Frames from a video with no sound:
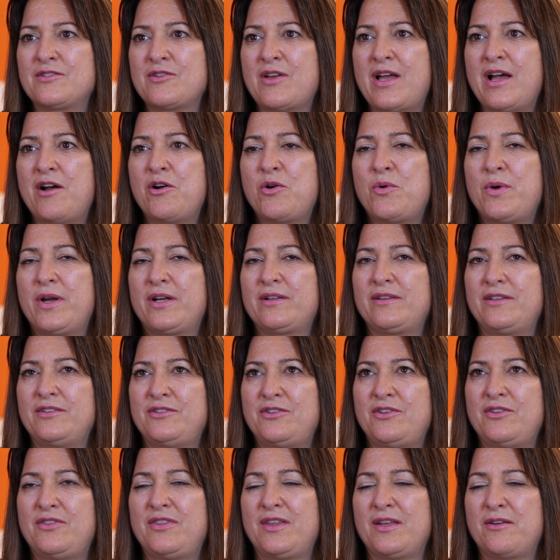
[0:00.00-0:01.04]
So how quickly
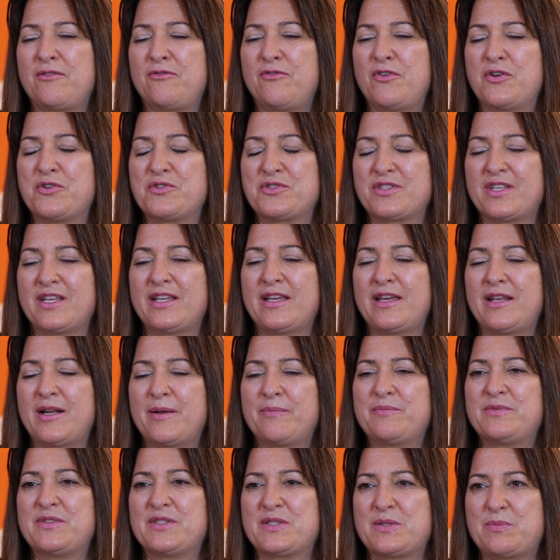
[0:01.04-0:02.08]
do you think folks can get
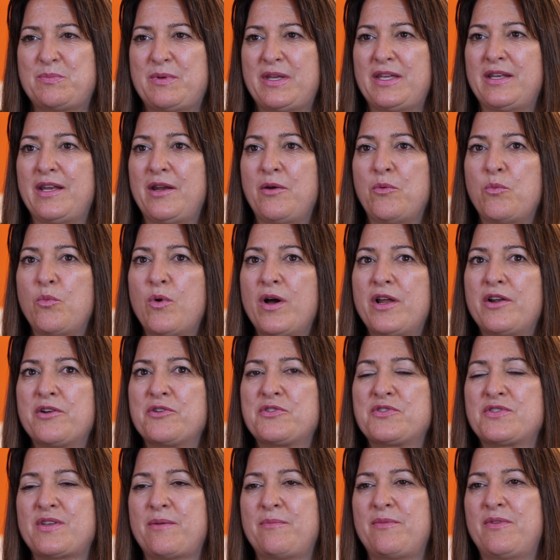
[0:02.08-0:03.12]
up to speed, and what
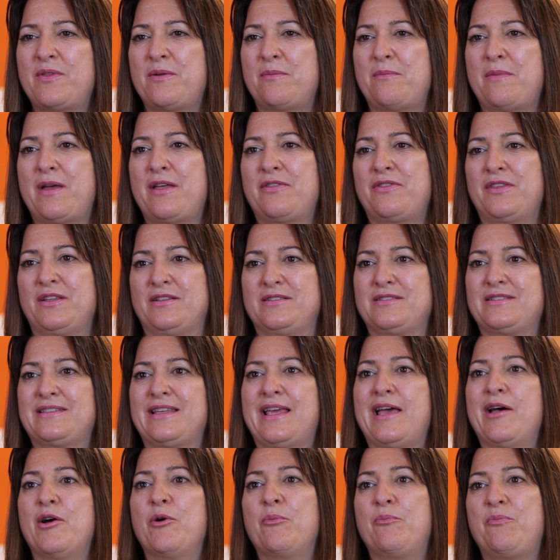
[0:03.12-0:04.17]
are some of the methods
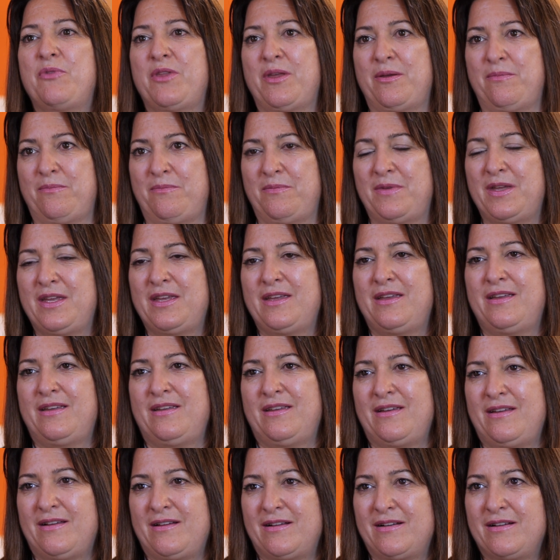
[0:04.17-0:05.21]
to help them
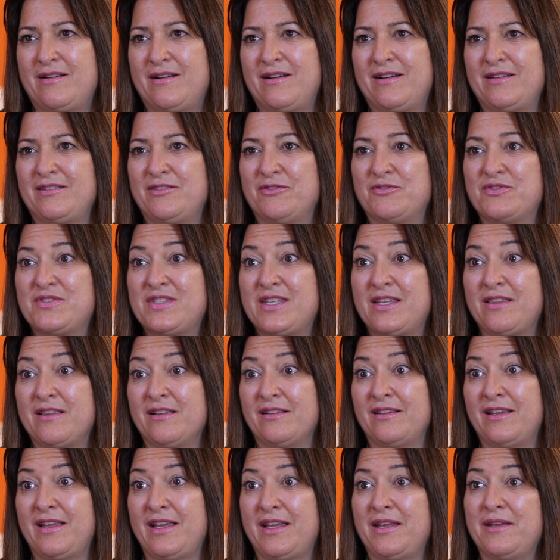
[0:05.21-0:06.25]
kind of see
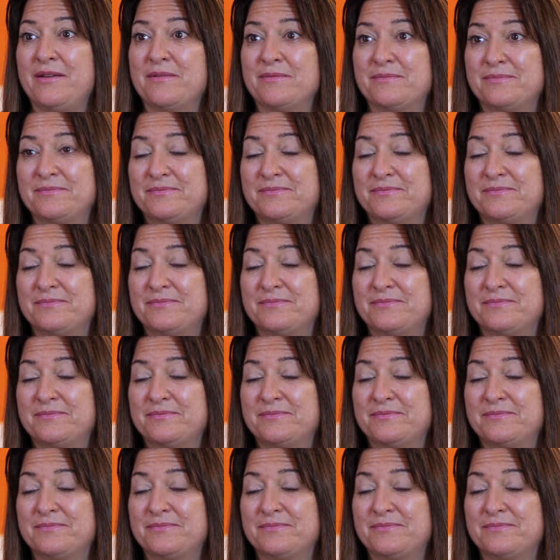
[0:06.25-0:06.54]
the light?